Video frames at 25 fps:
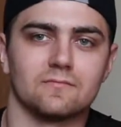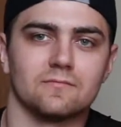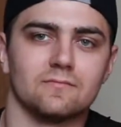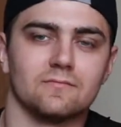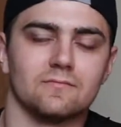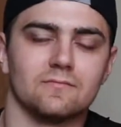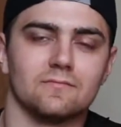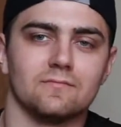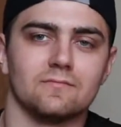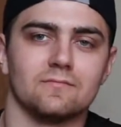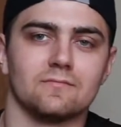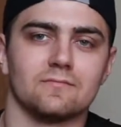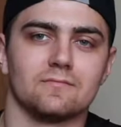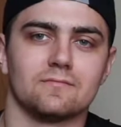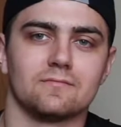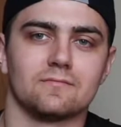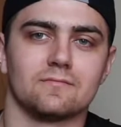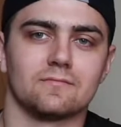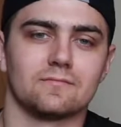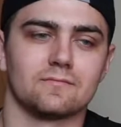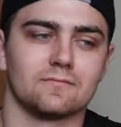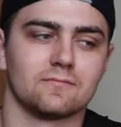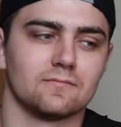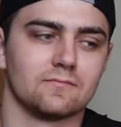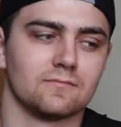
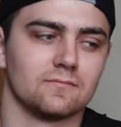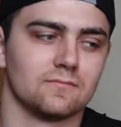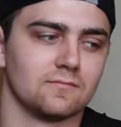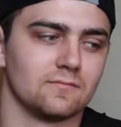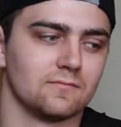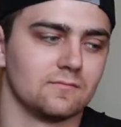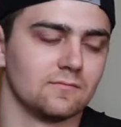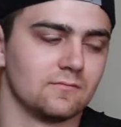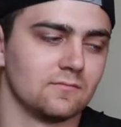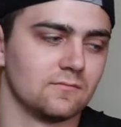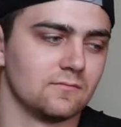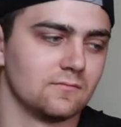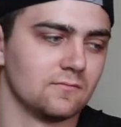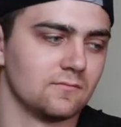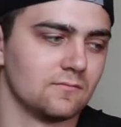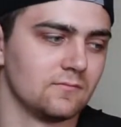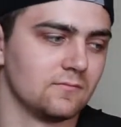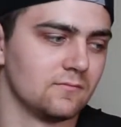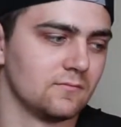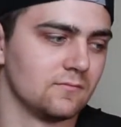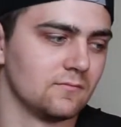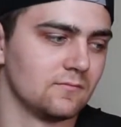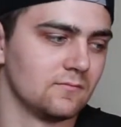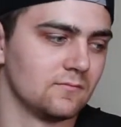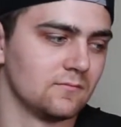
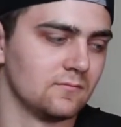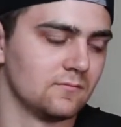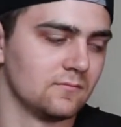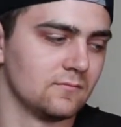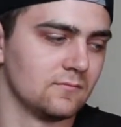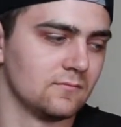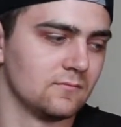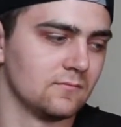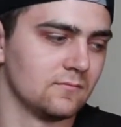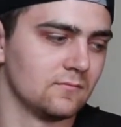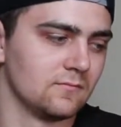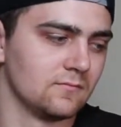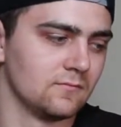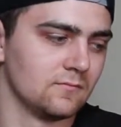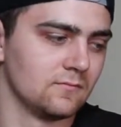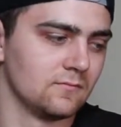This person isn't speaking.